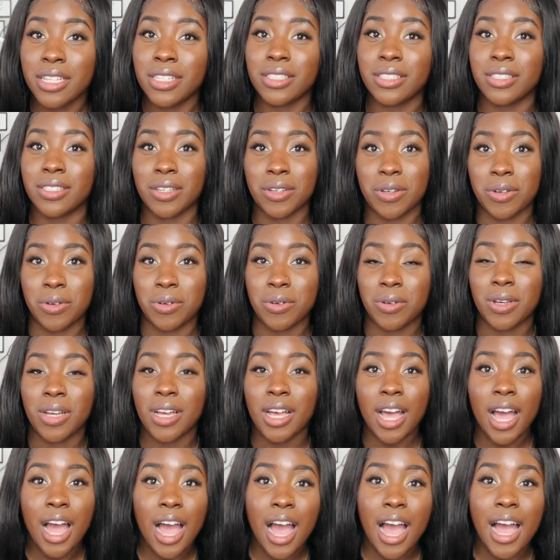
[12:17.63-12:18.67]
So,
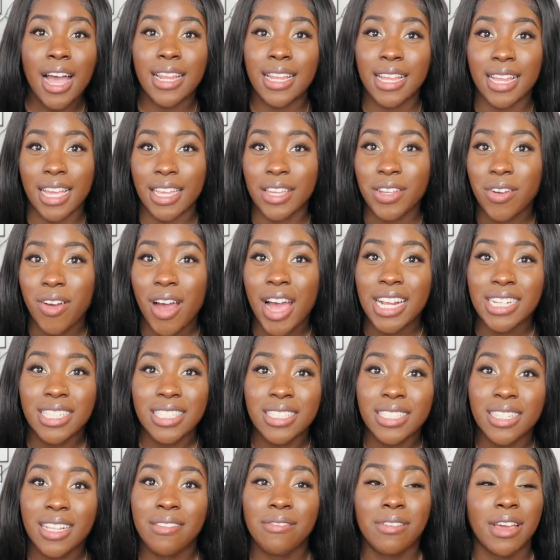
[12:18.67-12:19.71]
you know, I
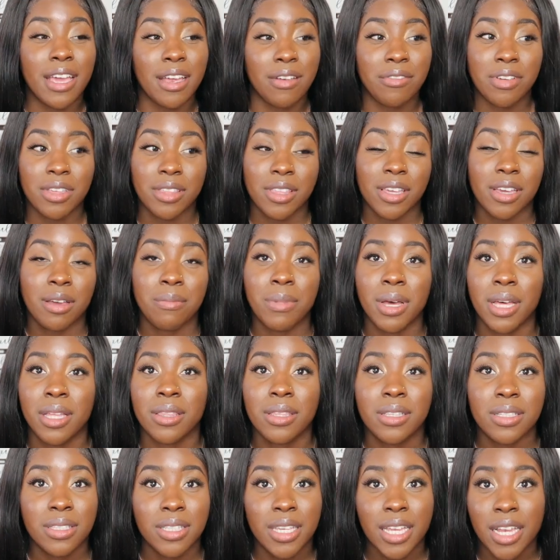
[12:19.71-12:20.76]
just love everything about
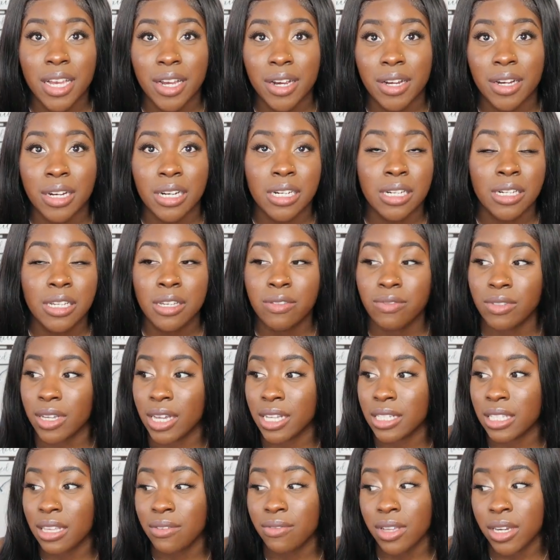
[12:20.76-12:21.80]
this hair. If you
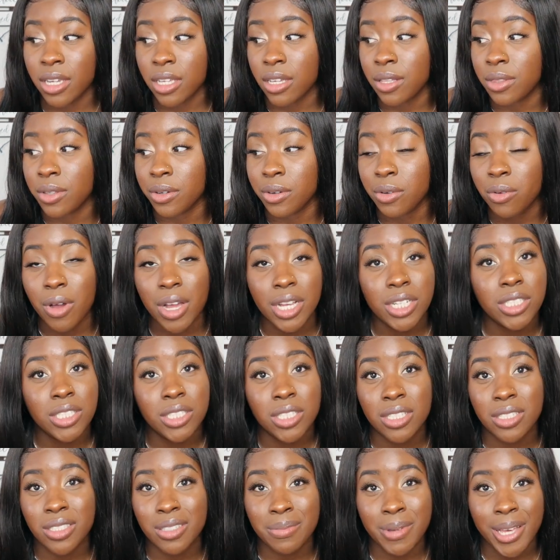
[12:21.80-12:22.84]
guys have any other
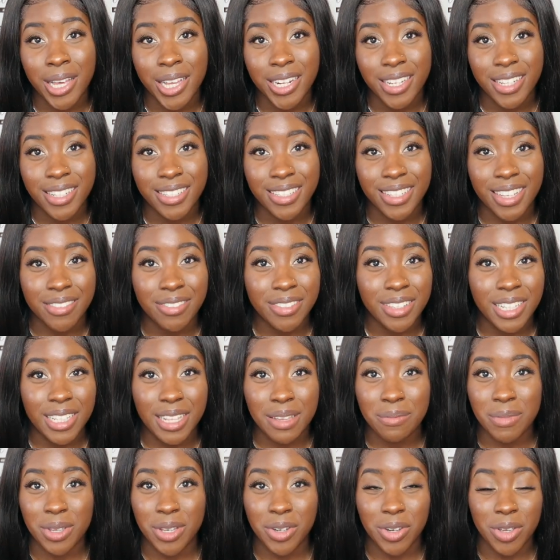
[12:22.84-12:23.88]
questions about it, definitely
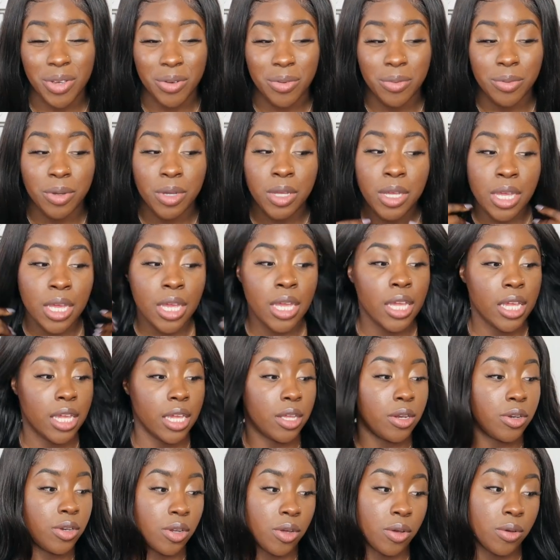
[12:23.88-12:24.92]
let me know.
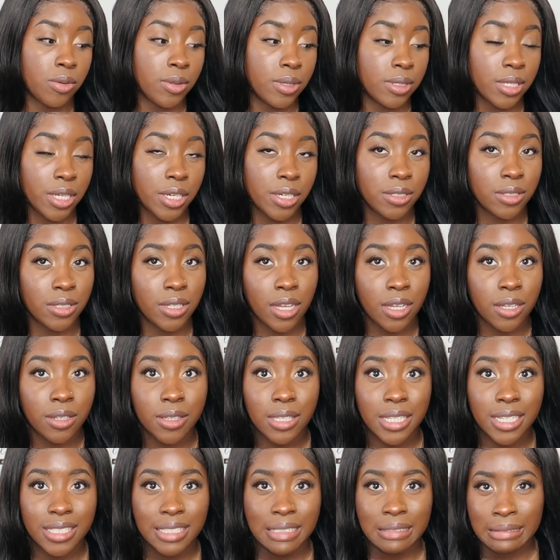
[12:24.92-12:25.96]
And no, this hair is not,
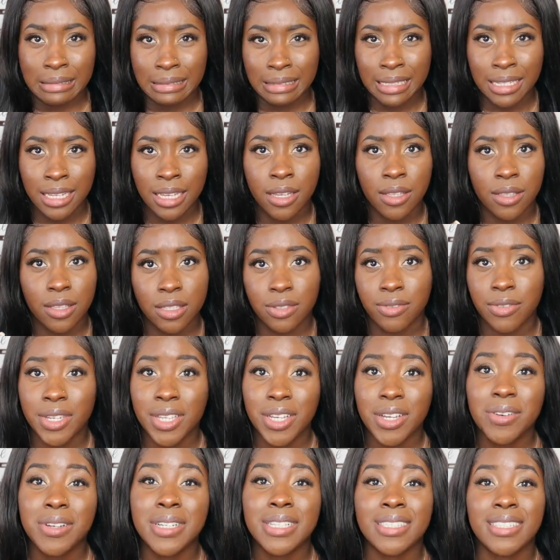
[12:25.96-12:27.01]
this
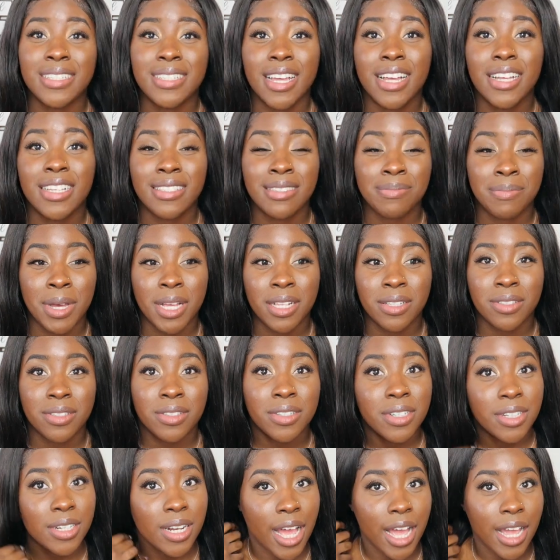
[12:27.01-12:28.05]
video is not
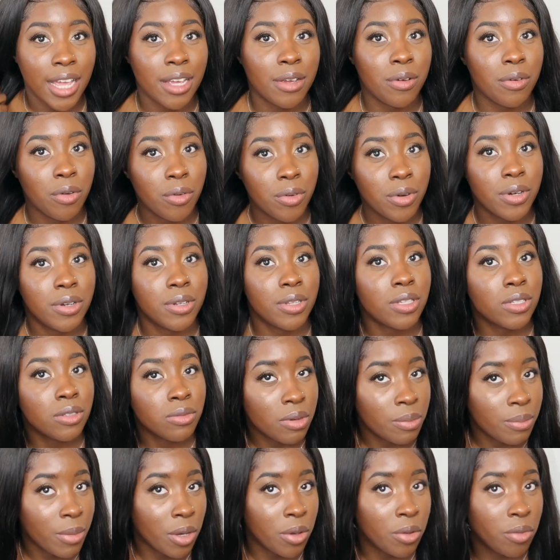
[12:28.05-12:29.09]
sponsored. I ordered this
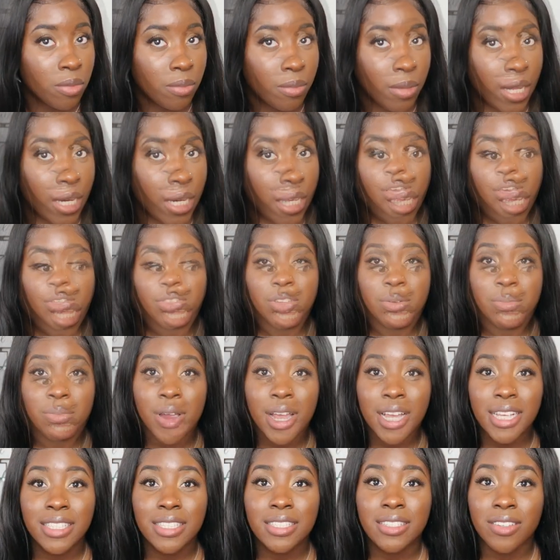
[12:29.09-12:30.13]
with my own money. The
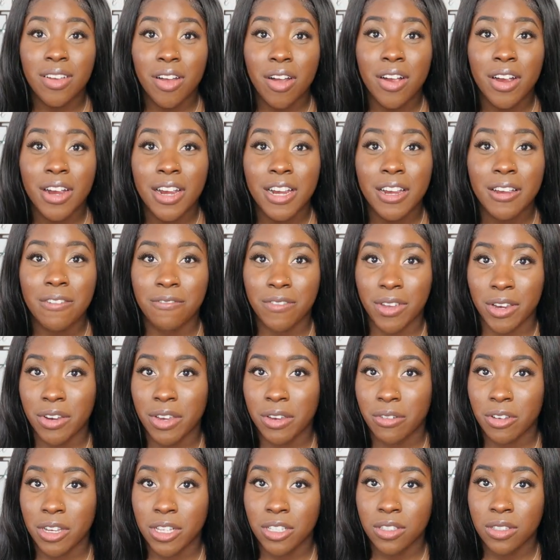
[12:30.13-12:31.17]
prices are
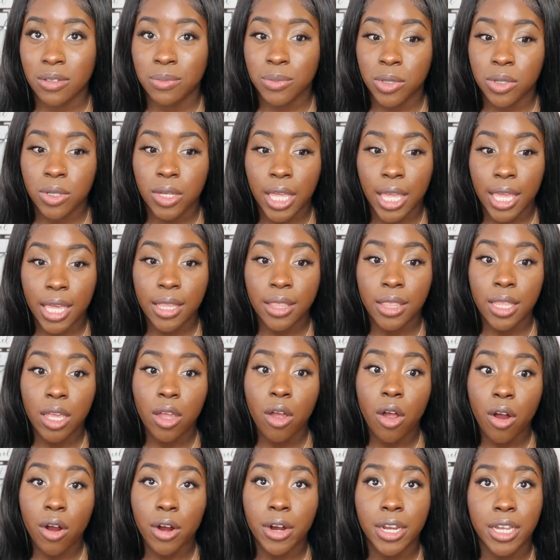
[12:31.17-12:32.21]
very reasonable, and they
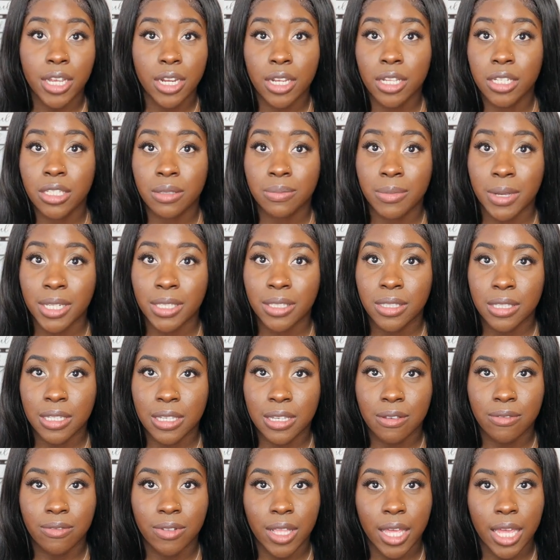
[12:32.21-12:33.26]
are
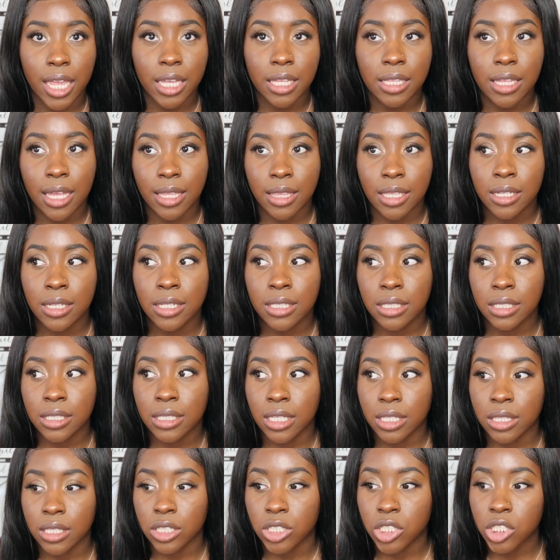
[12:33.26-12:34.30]
inexpensive. Like, I think this is
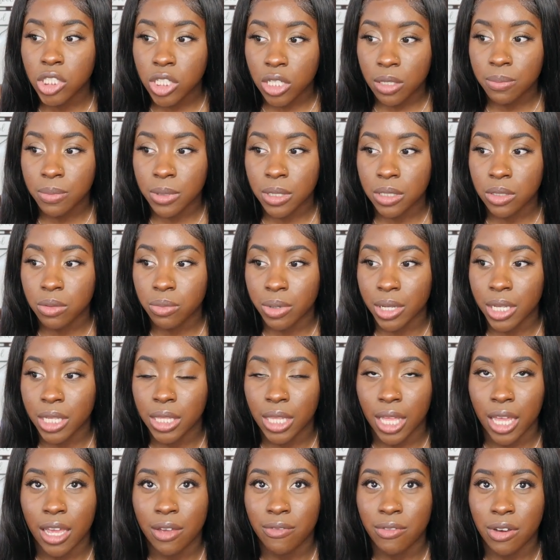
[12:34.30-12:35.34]
like the cheapest wig
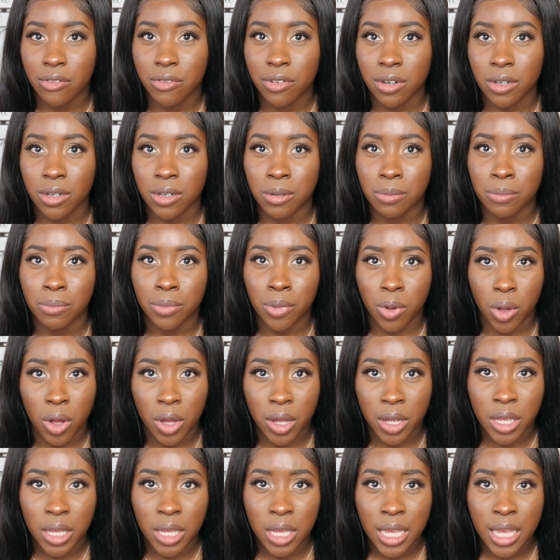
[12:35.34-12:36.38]
that I've ever
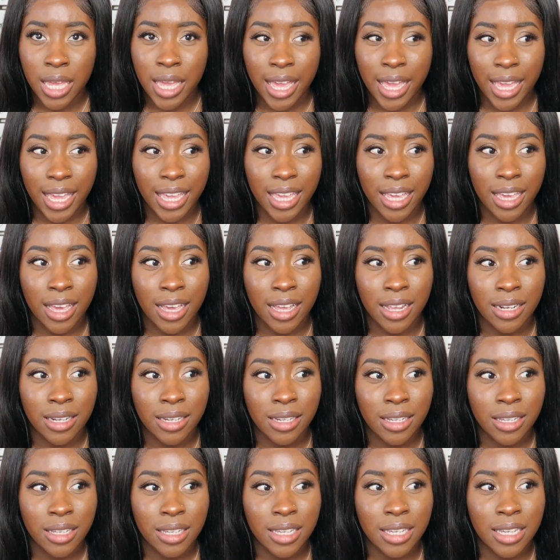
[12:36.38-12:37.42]
bought, and
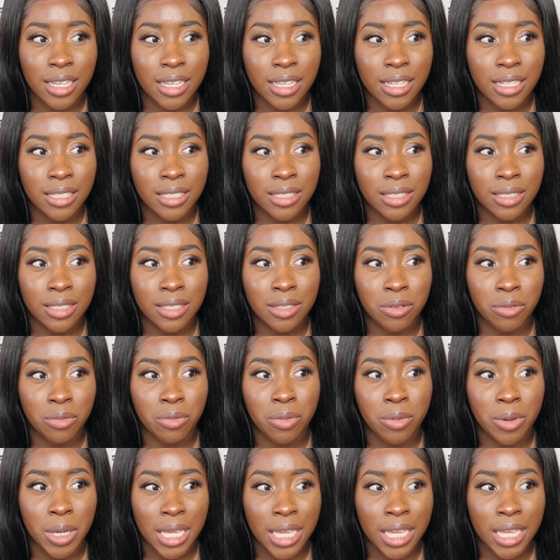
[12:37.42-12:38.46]
it is the
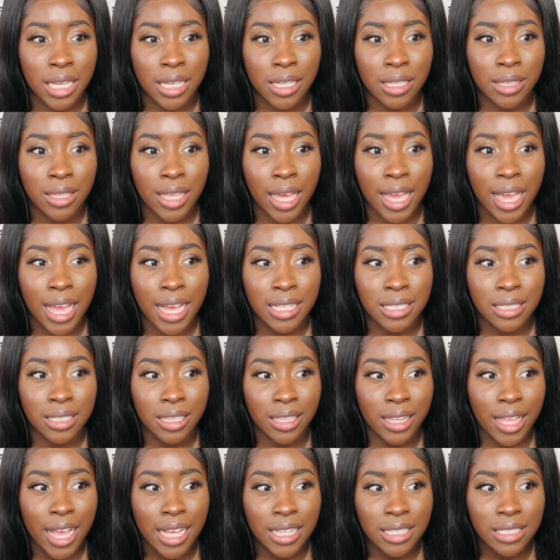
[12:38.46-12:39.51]
wig that has
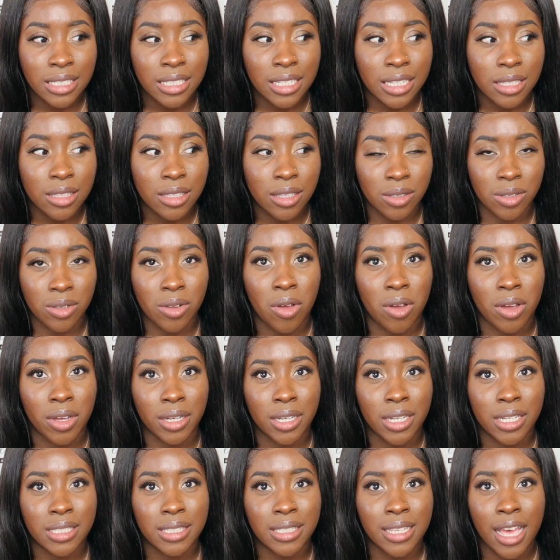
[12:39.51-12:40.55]
lasted the
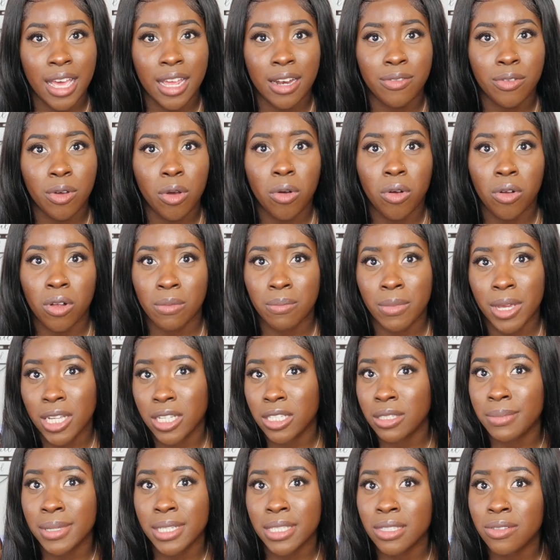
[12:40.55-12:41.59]
longest out of all my
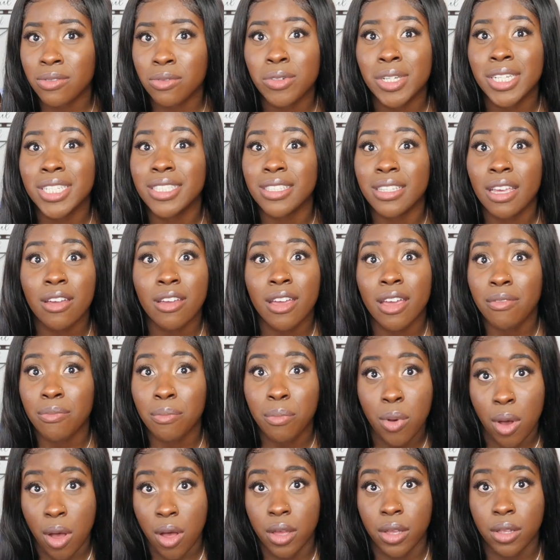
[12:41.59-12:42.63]
expensive wigs that I have
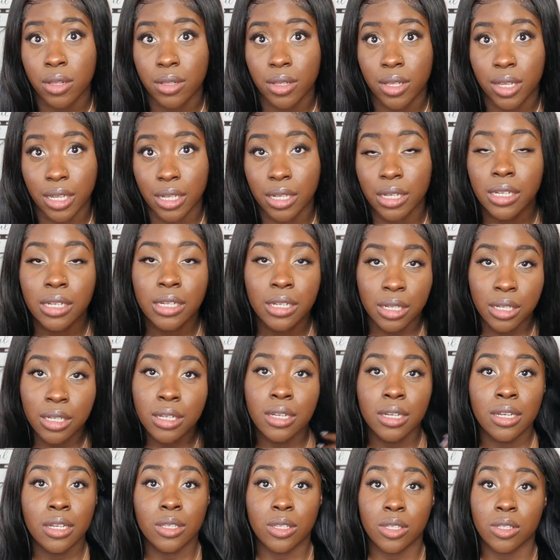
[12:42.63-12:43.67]
bought. Like,
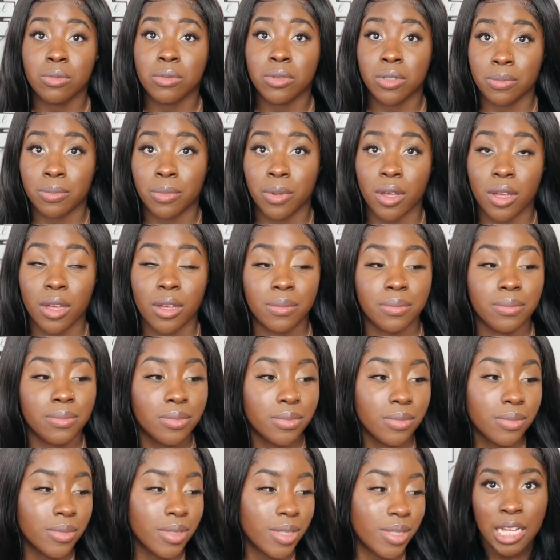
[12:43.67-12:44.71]
this one's bomb.
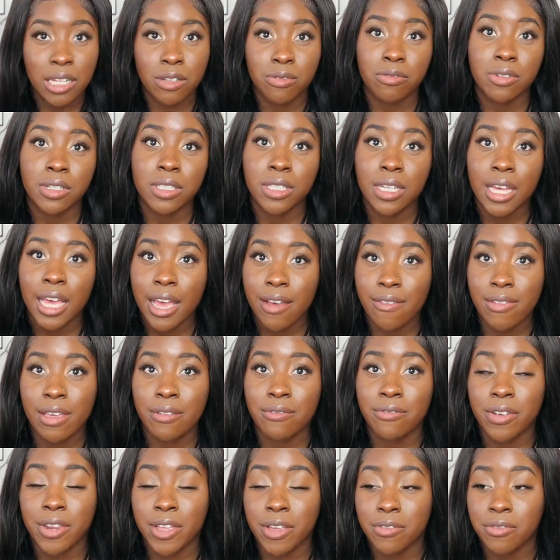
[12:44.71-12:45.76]
I will have
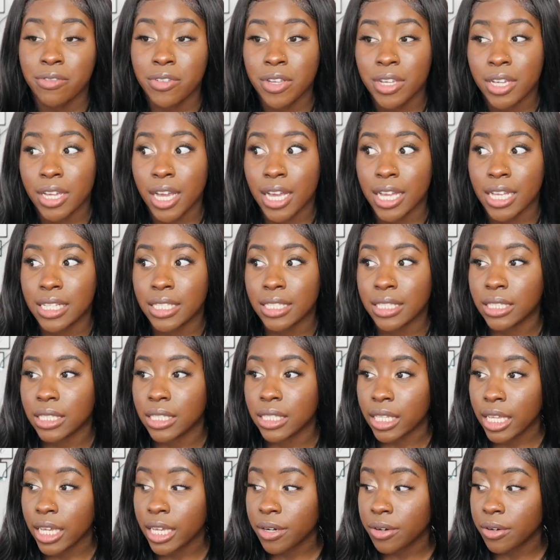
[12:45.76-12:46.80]
that video for you guys
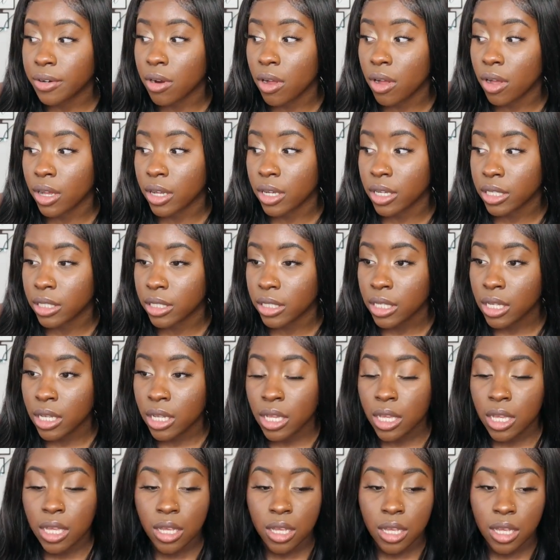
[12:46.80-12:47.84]
later on,
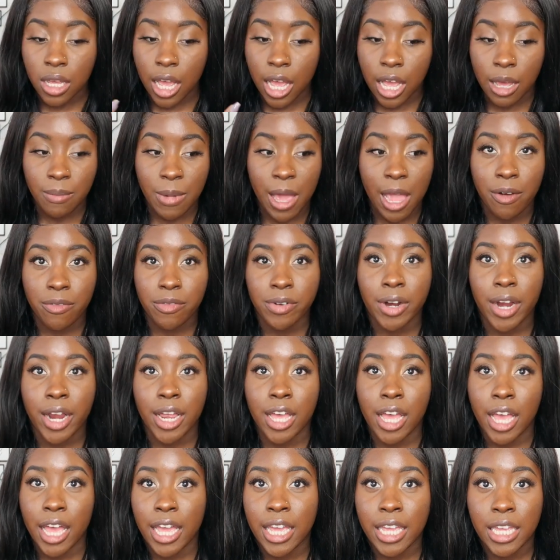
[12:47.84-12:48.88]
after
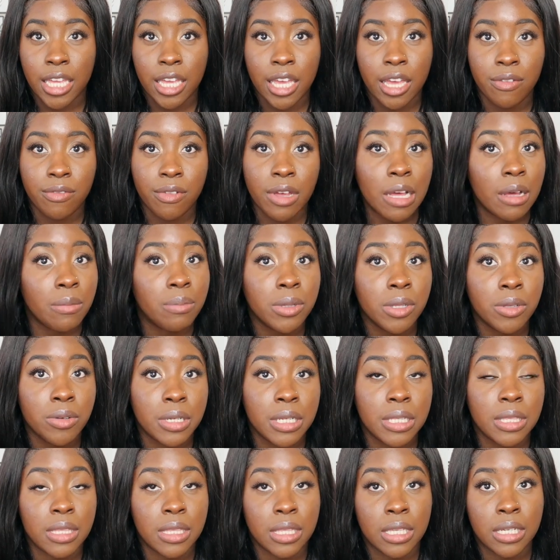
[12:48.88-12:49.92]
I have
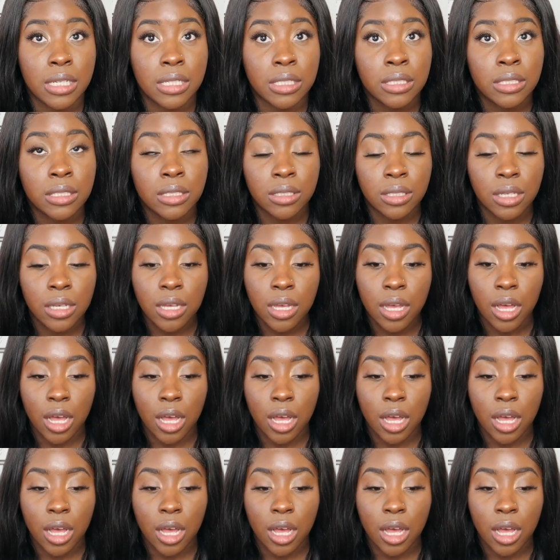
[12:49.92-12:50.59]
uploaded this.